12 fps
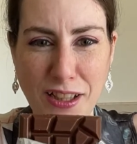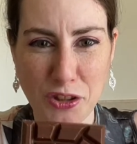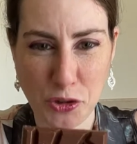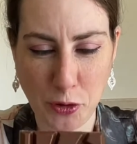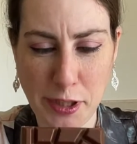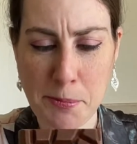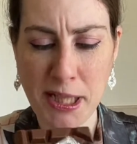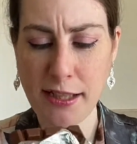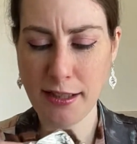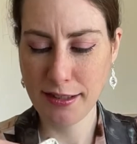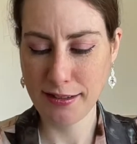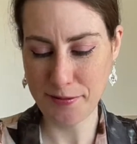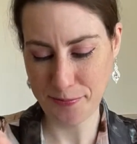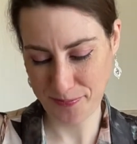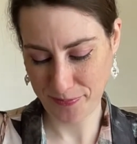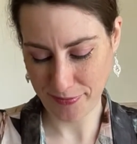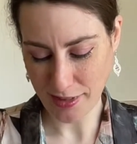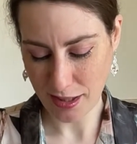annoy me.
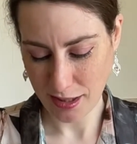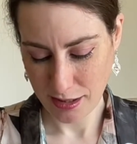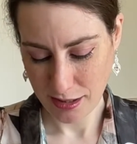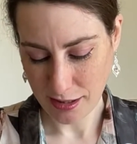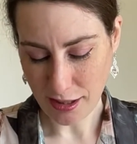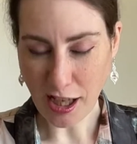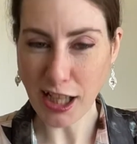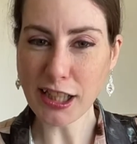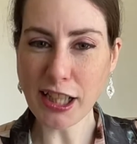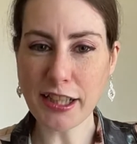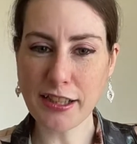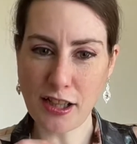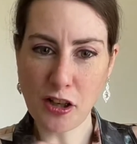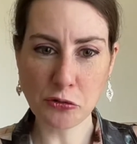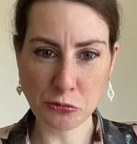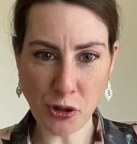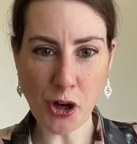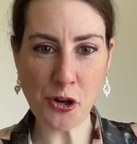I like a
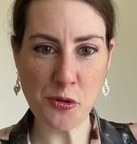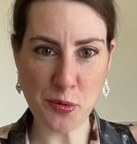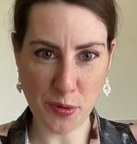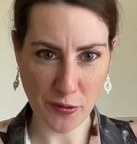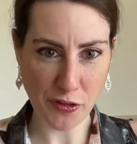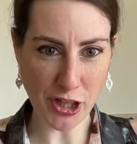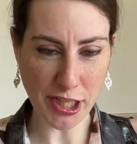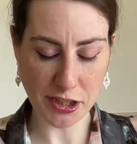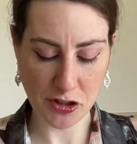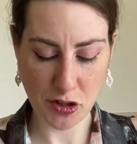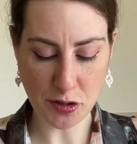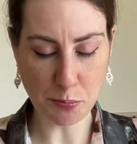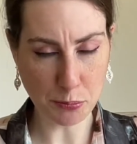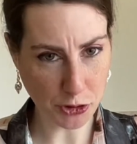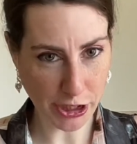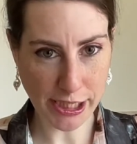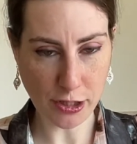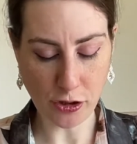row that I can just
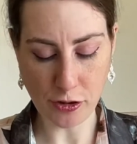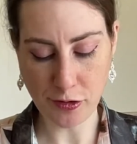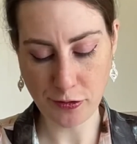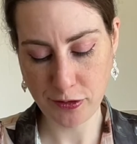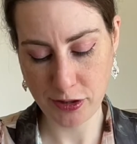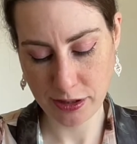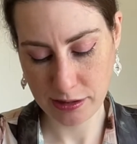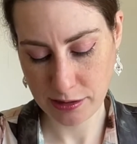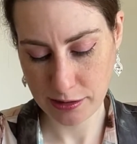break off.